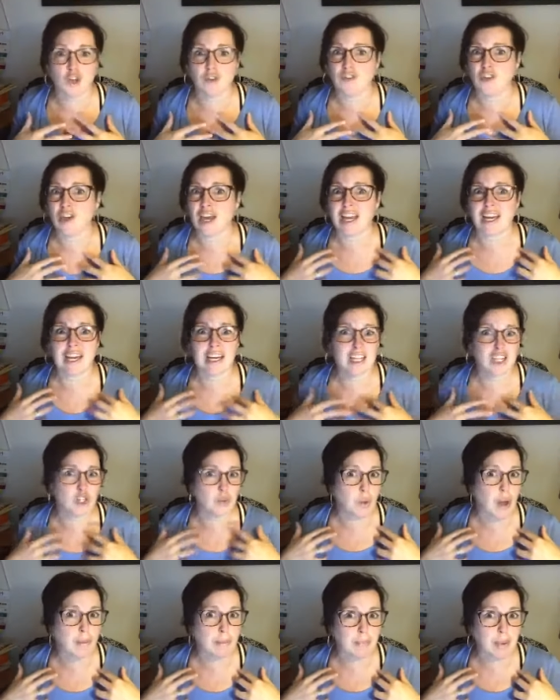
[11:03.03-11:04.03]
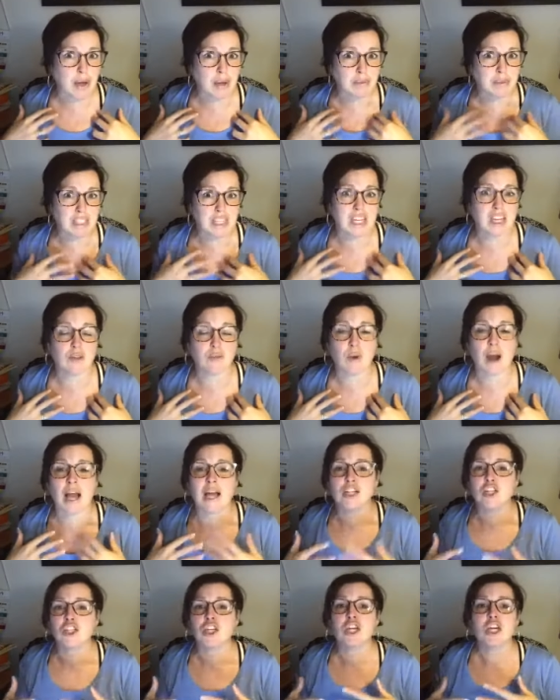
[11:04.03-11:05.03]
So if you get any sweat bumps, heat
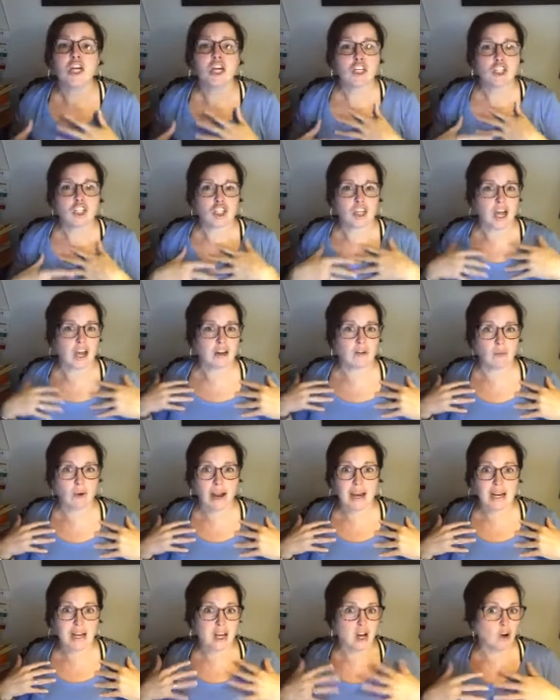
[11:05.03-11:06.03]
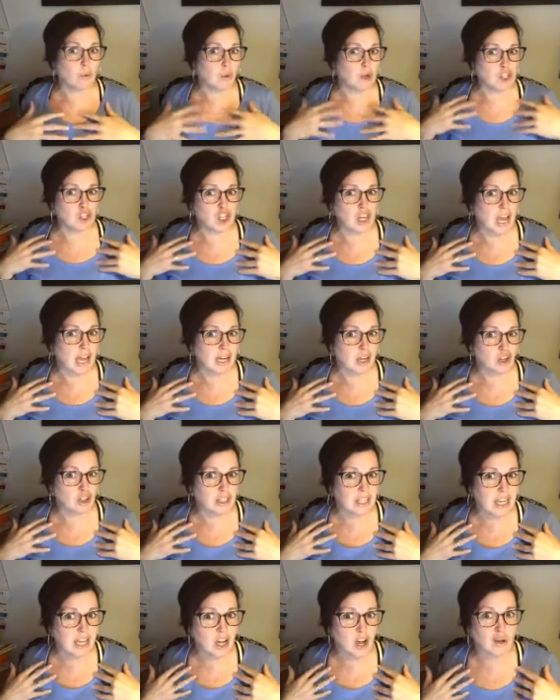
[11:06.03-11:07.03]
rash, she got it right here where she had
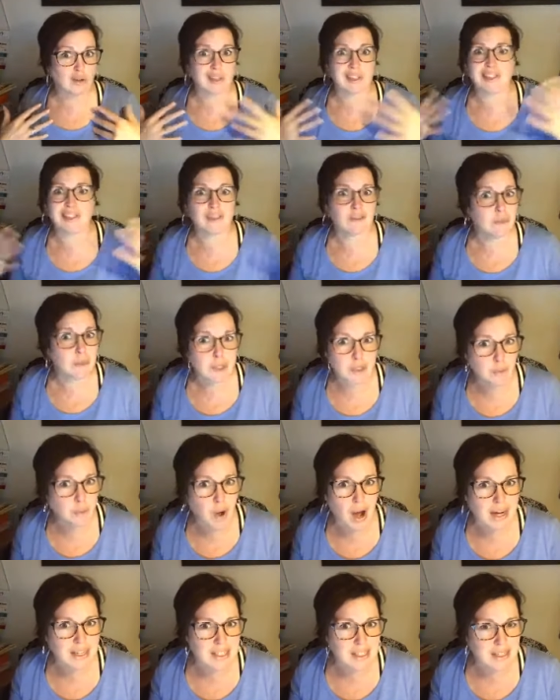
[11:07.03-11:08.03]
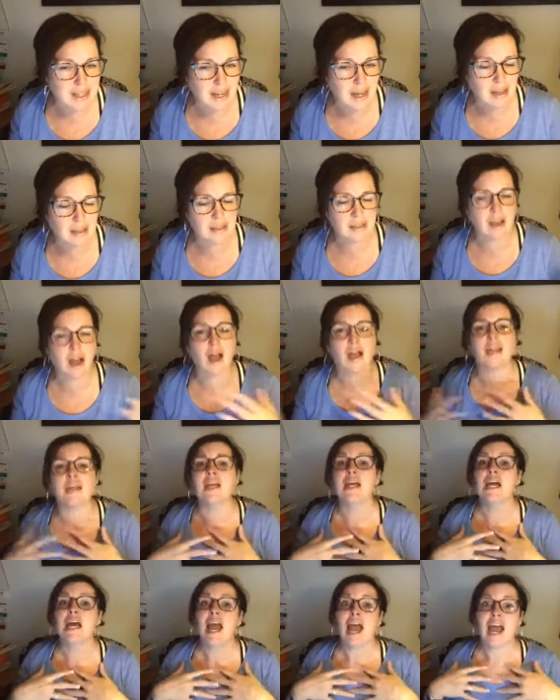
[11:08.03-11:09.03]
her Leo since everybody's practicing
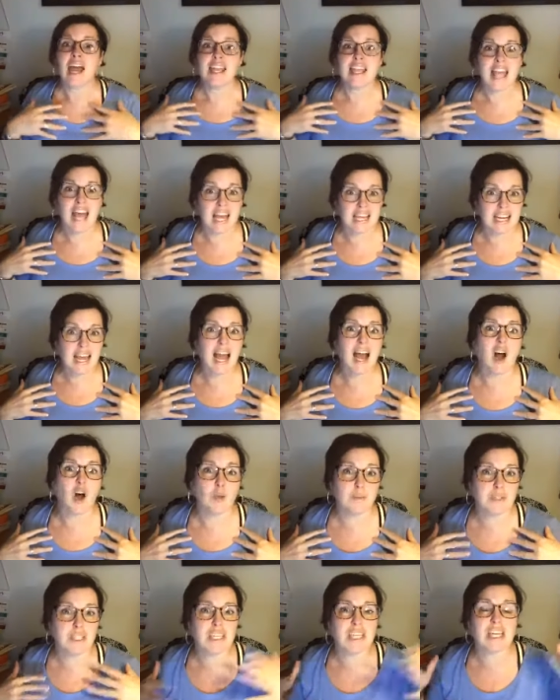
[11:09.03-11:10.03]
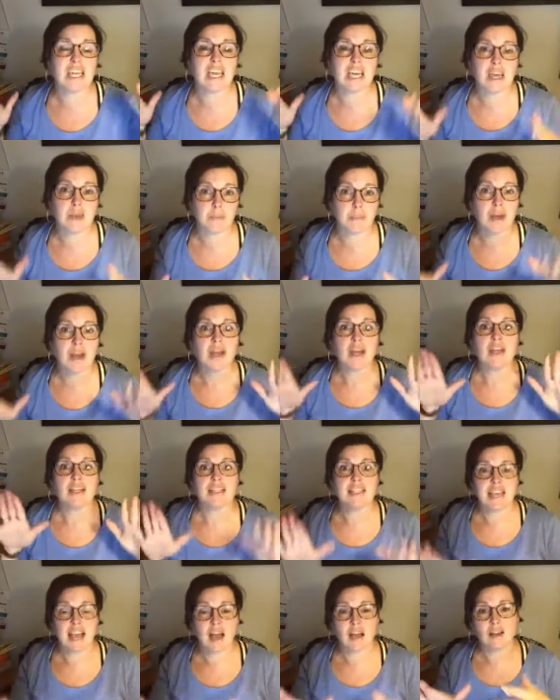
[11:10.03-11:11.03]
outside, and that helped keep
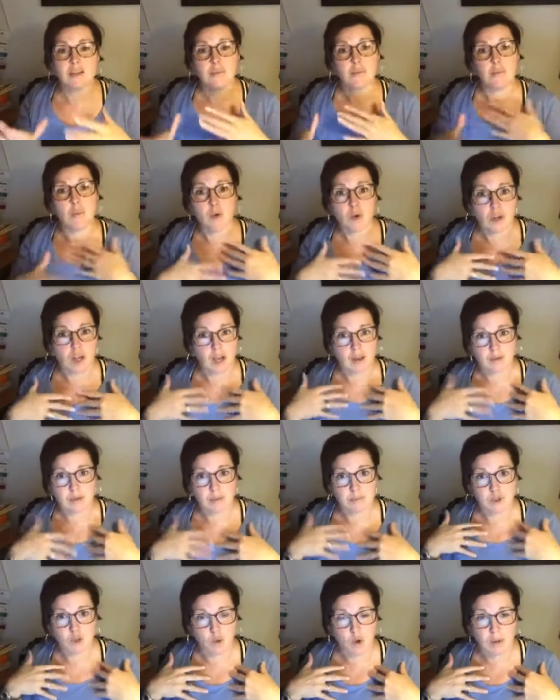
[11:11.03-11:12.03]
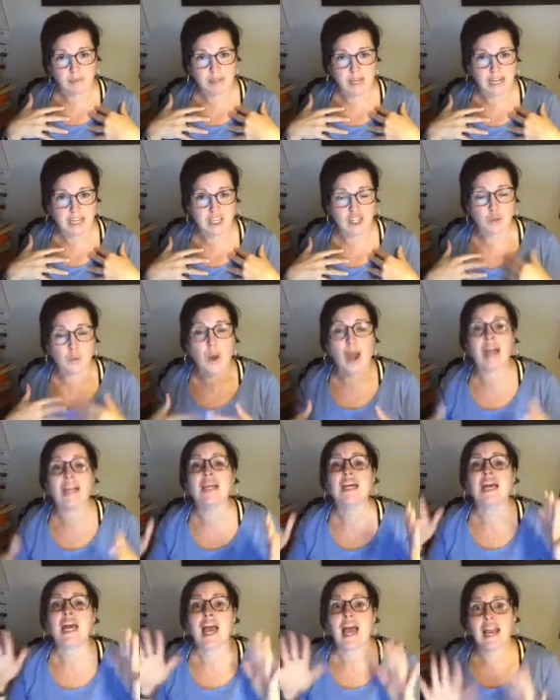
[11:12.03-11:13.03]
down, uh, absorbed any
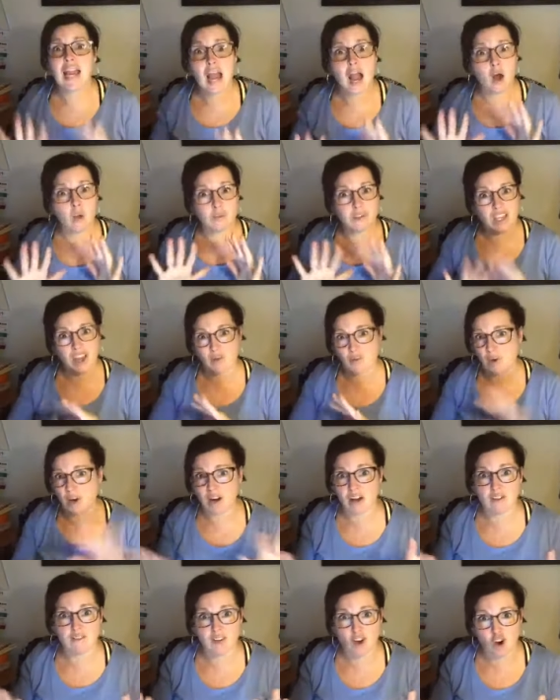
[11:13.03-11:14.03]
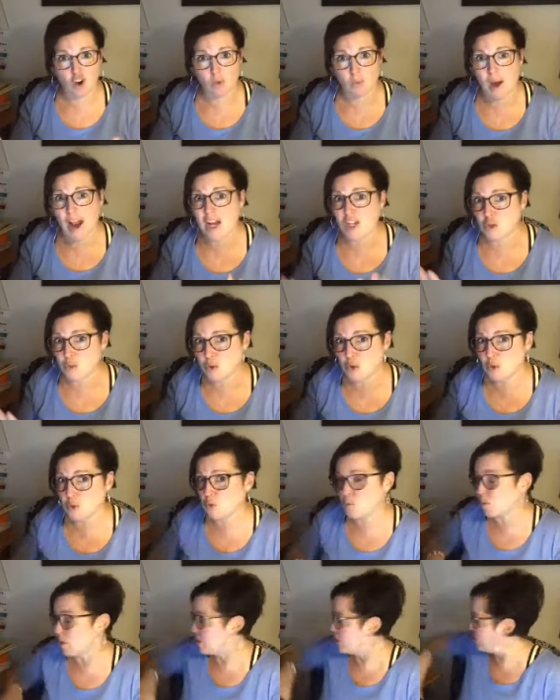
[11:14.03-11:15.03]
sweat, and helped get rid of her rash, which
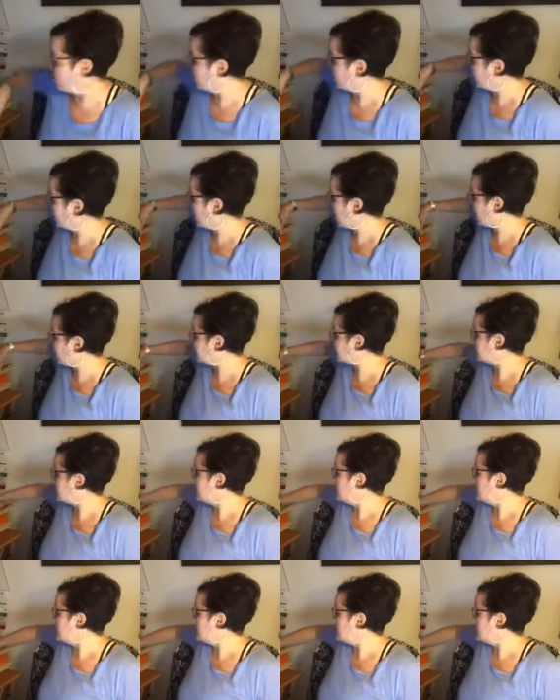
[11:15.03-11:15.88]
was really, really nice.